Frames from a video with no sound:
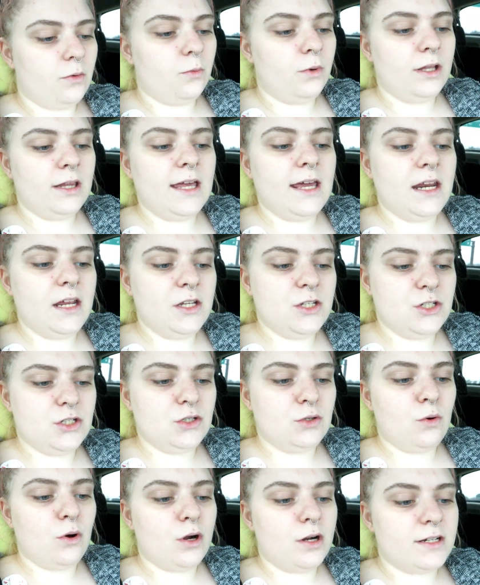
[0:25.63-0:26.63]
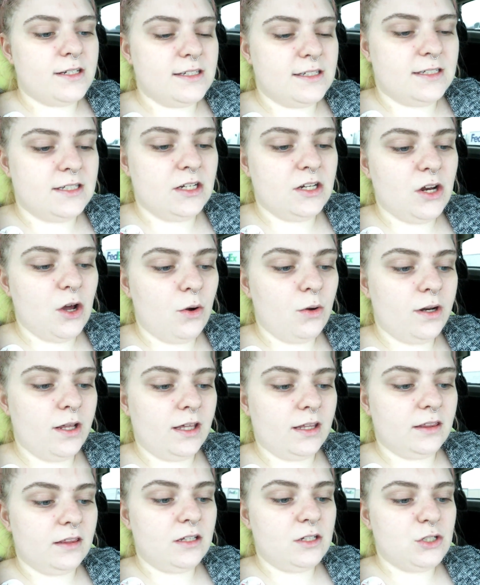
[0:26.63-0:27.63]
Related to or
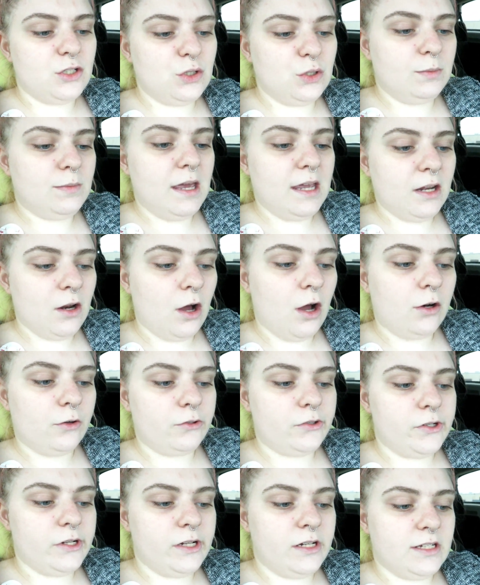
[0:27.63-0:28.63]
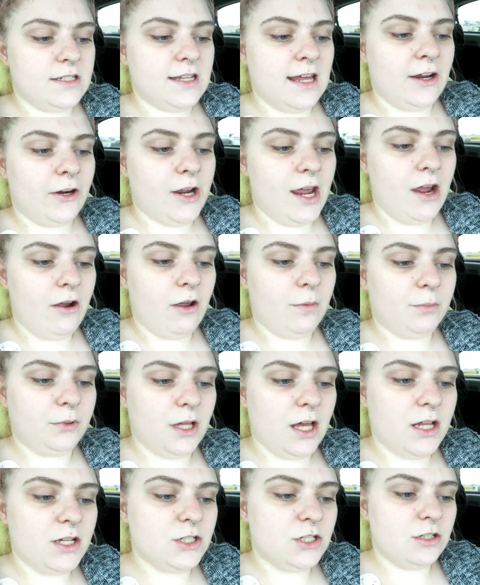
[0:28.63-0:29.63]
denoting the two main arteries that carry
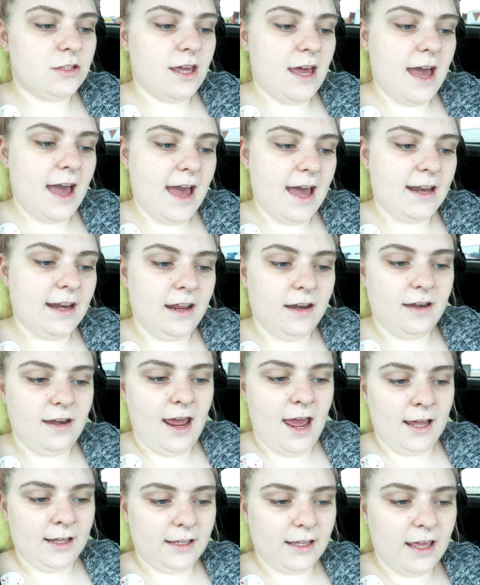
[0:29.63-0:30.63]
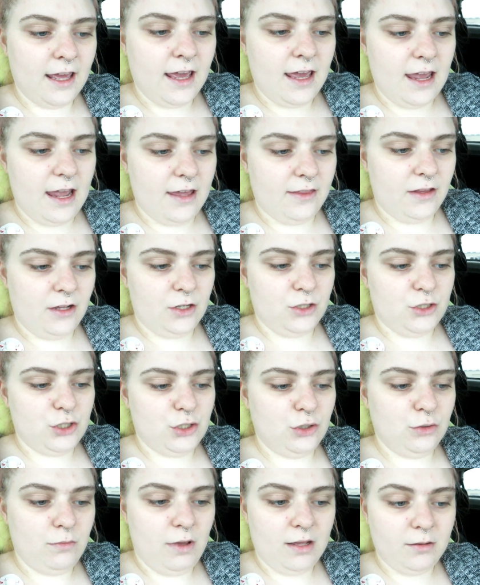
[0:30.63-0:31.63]
blood to the head and neck, and their
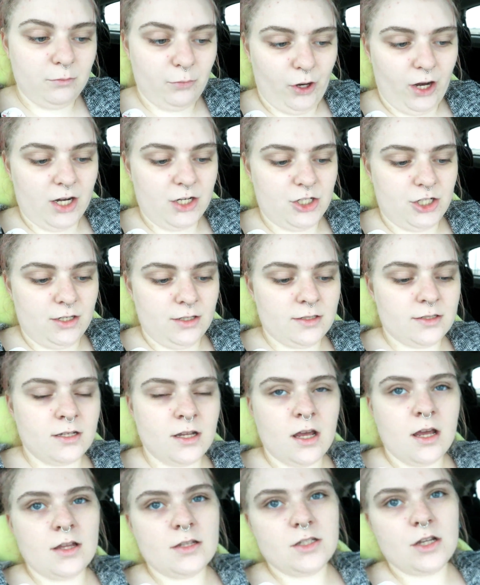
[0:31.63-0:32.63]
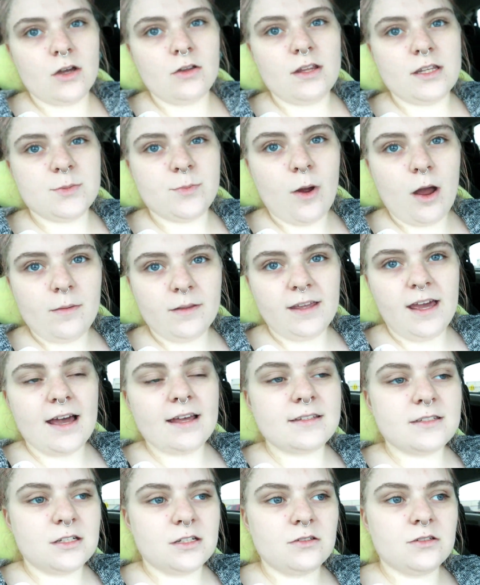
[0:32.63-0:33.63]
two main branches. So this probably
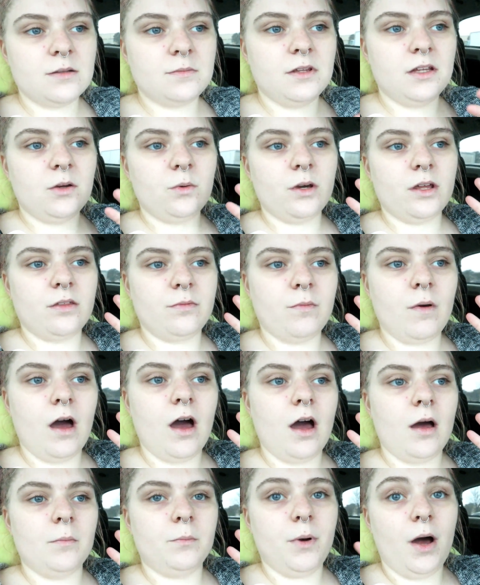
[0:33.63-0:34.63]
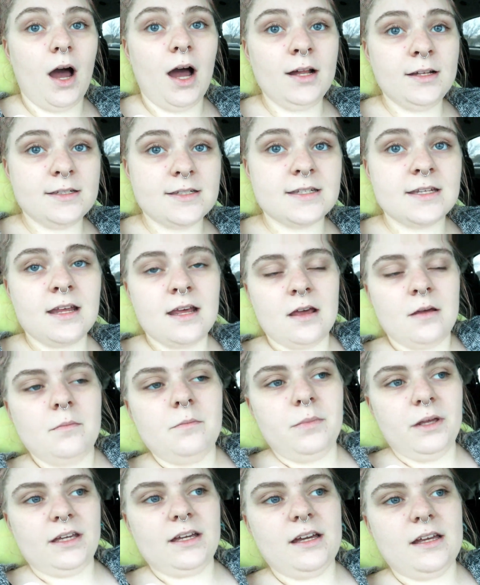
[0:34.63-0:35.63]
has to do something with pots,
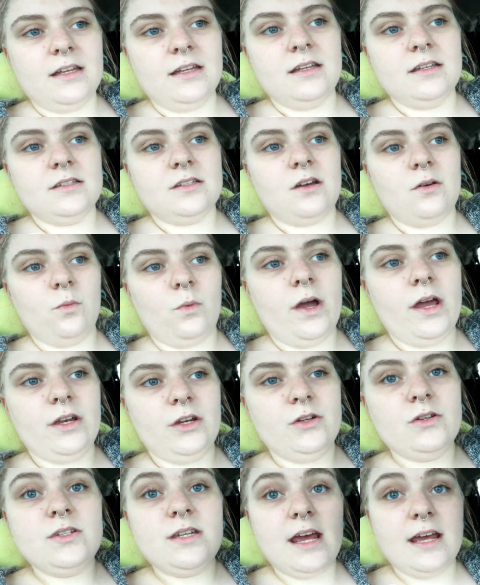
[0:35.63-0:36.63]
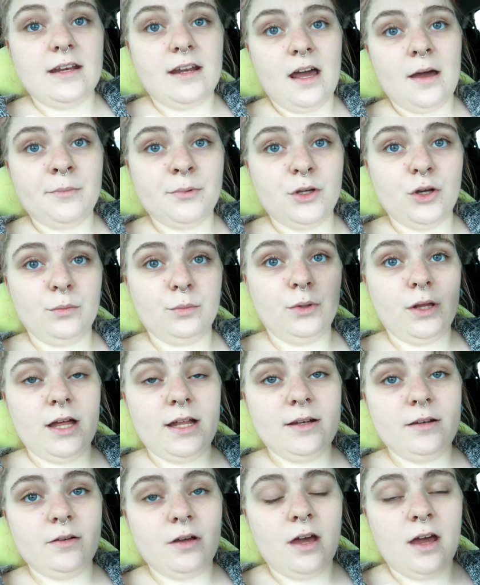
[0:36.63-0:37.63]
because when you stand up, your
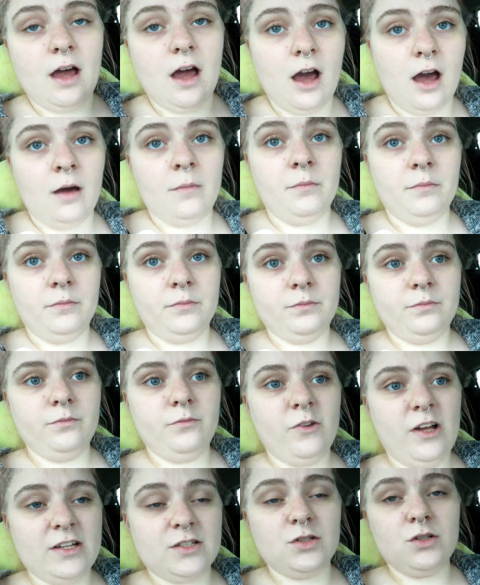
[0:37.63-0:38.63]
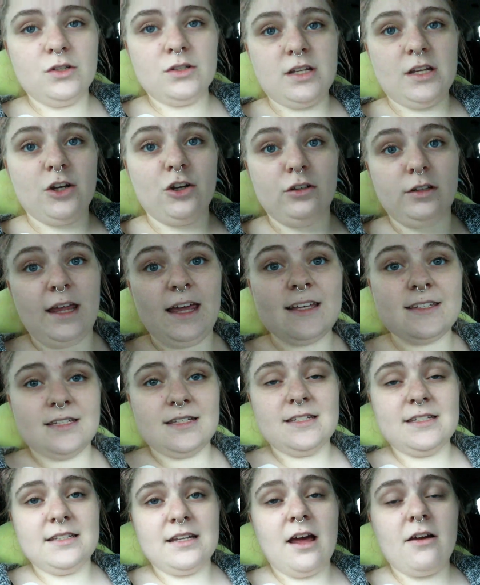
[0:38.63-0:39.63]
blood vessels and your legs
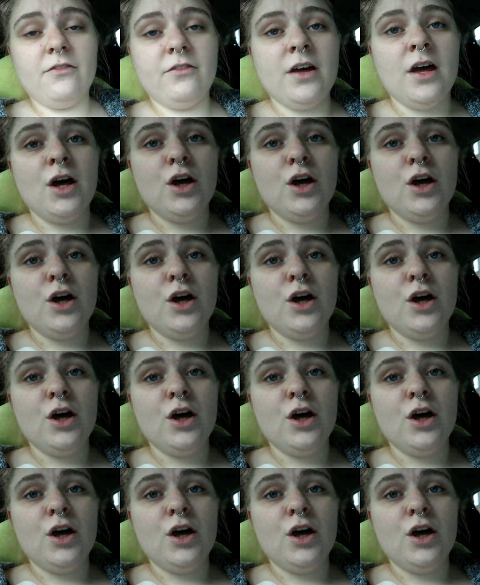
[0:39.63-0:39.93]
and stuff